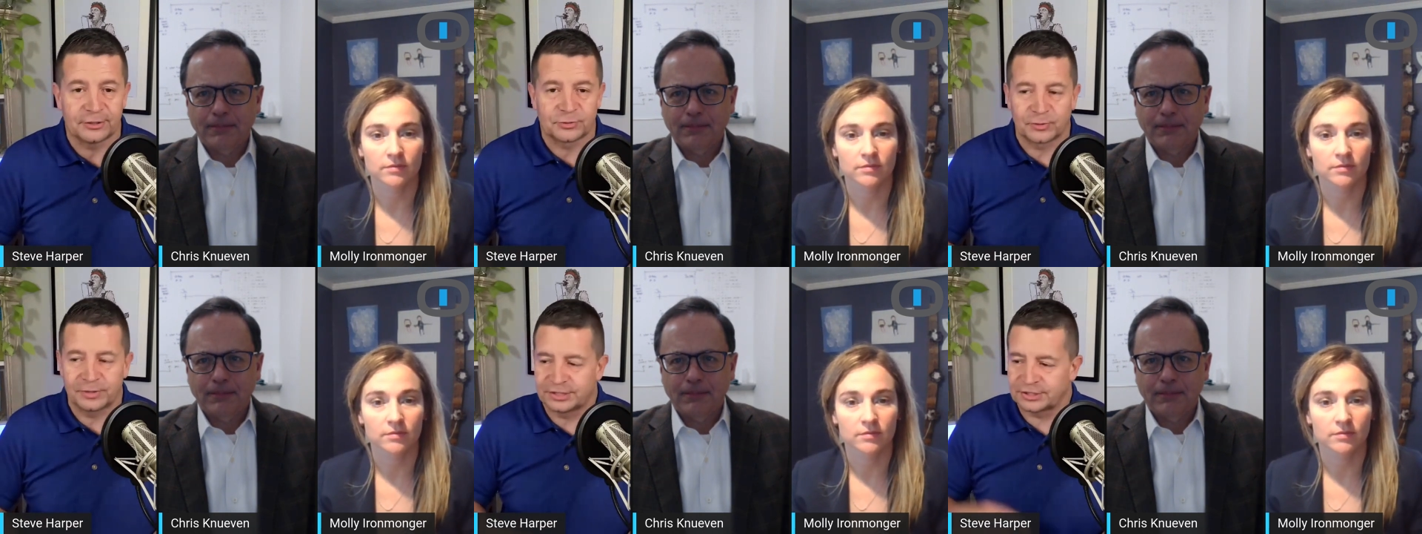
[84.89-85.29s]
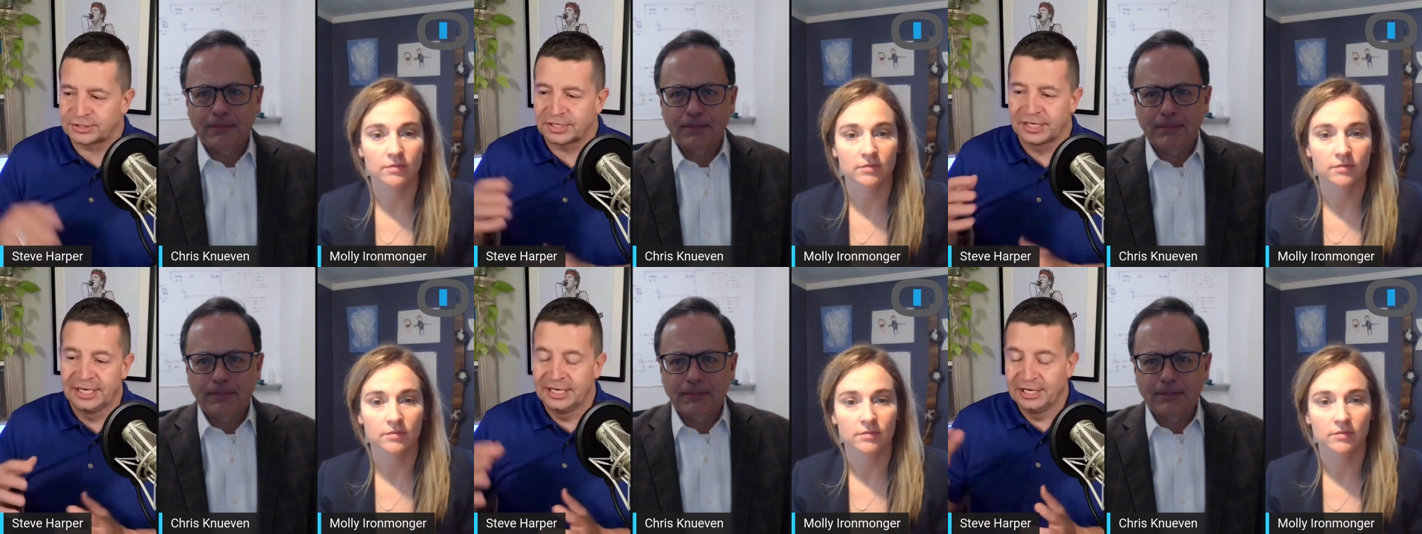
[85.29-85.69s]
Speaker 1: We just
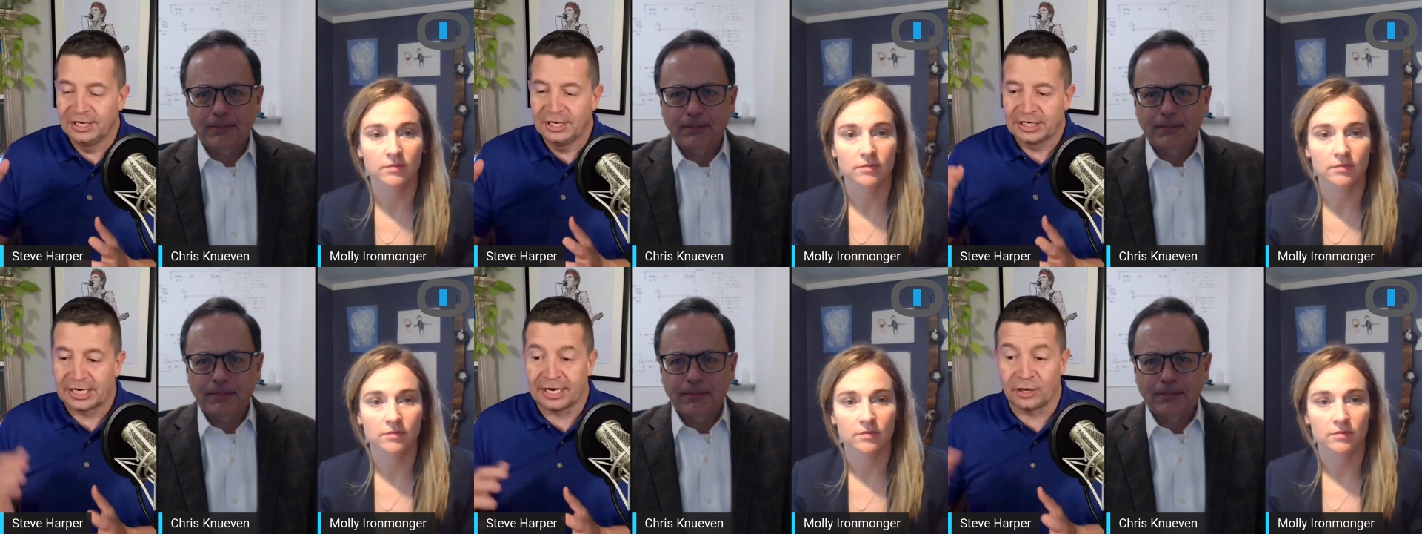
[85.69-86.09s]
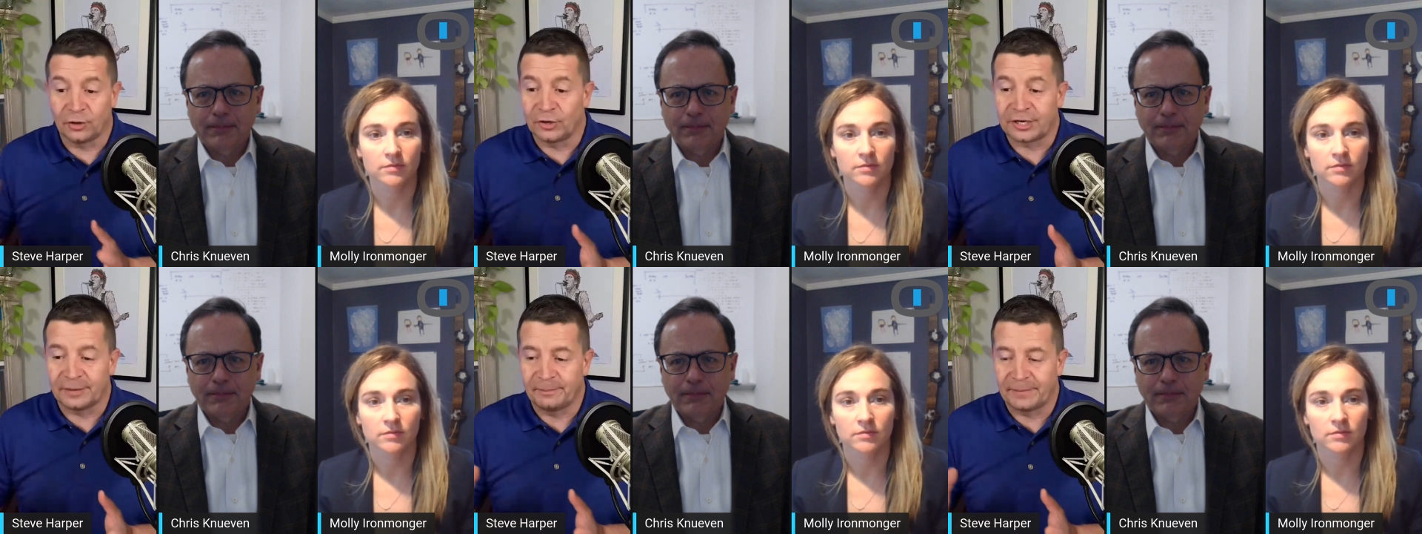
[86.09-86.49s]
kind of
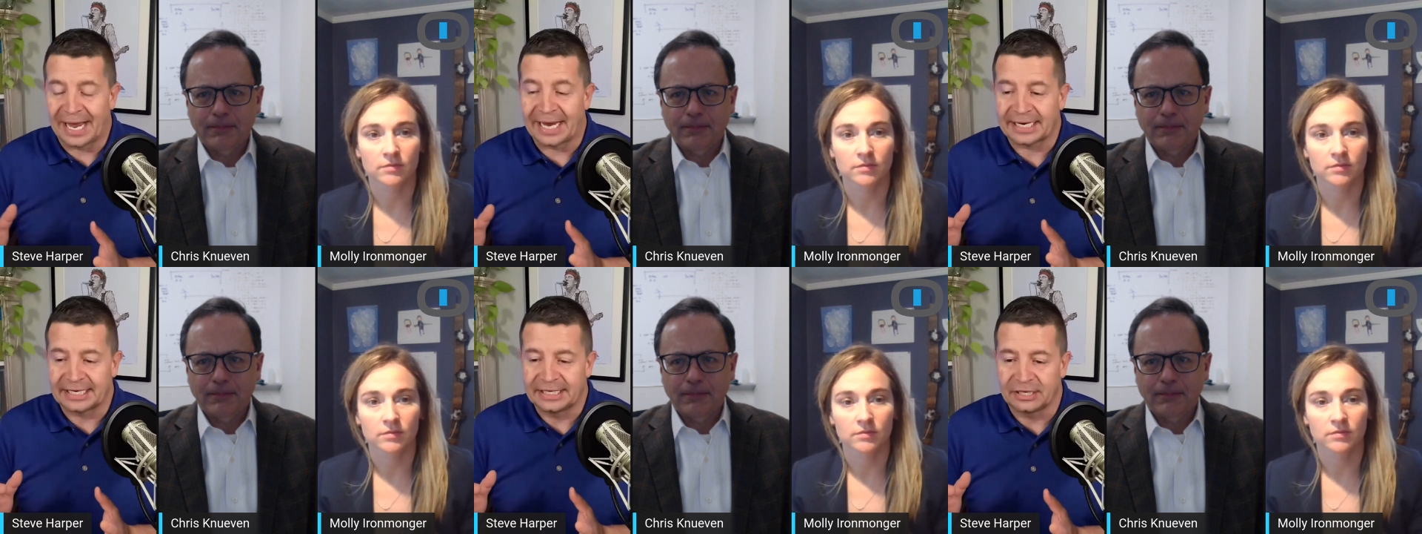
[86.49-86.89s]
looking back and,